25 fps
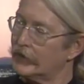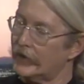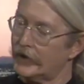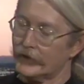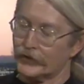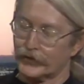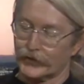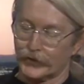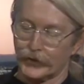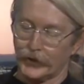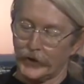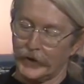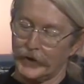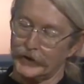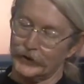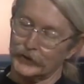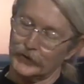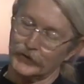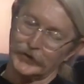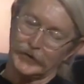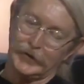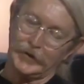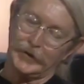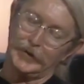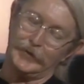That's
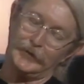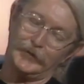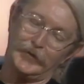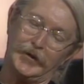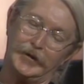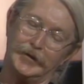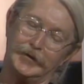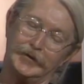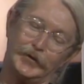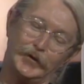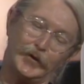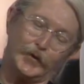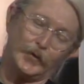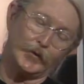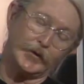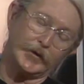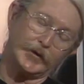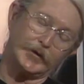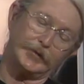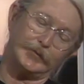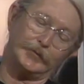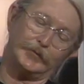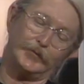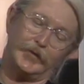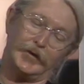great stuff.
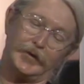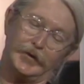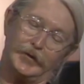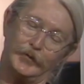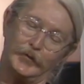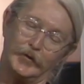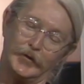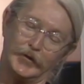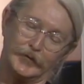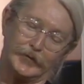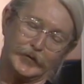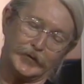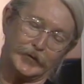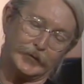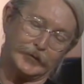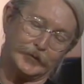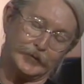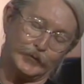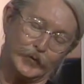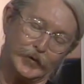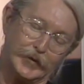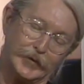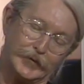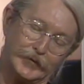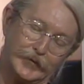One of
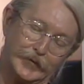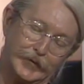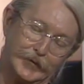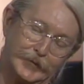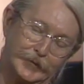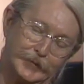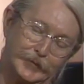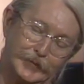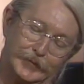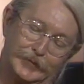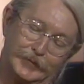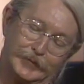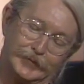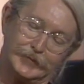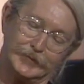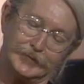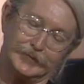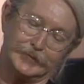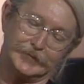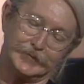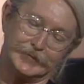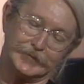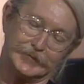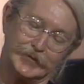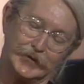the
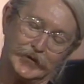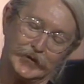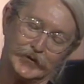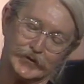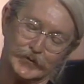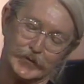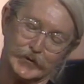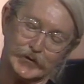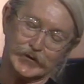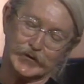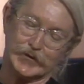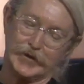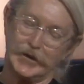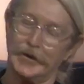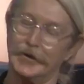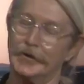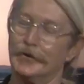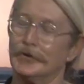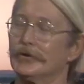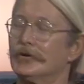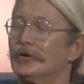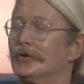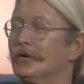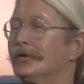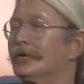things we
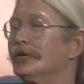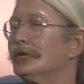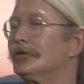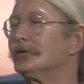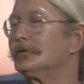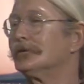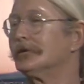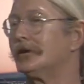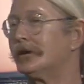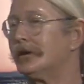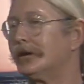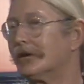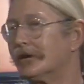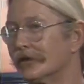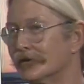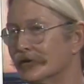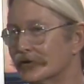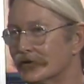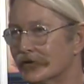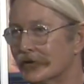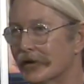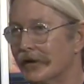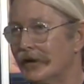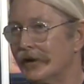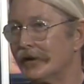say on here a whole lot
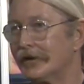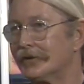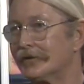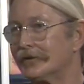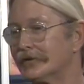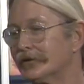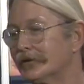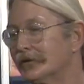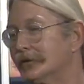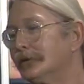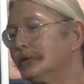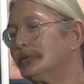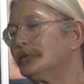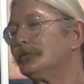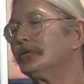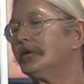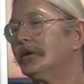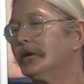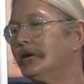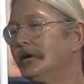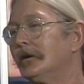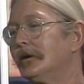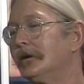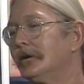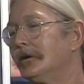is that
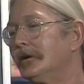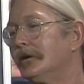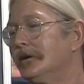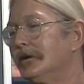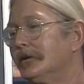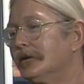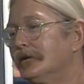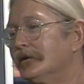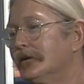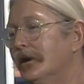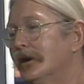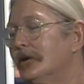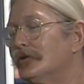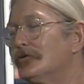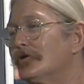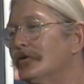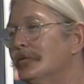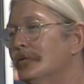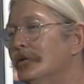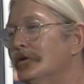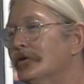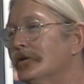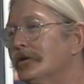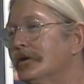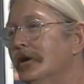in the age
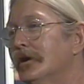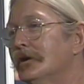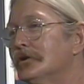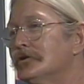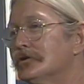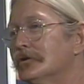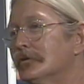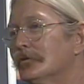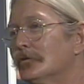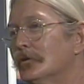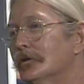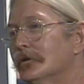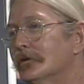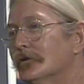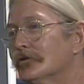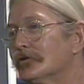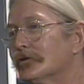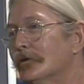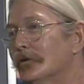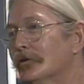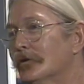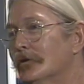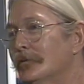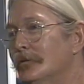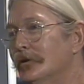of communication, we
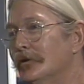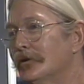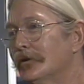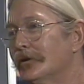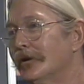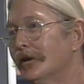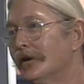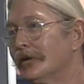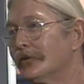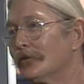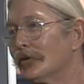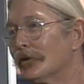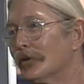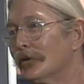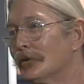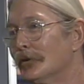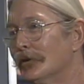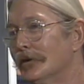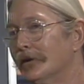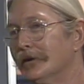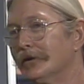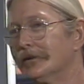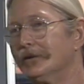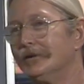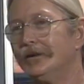just don't communicate very
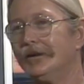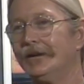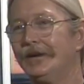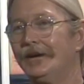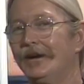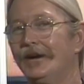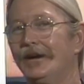well.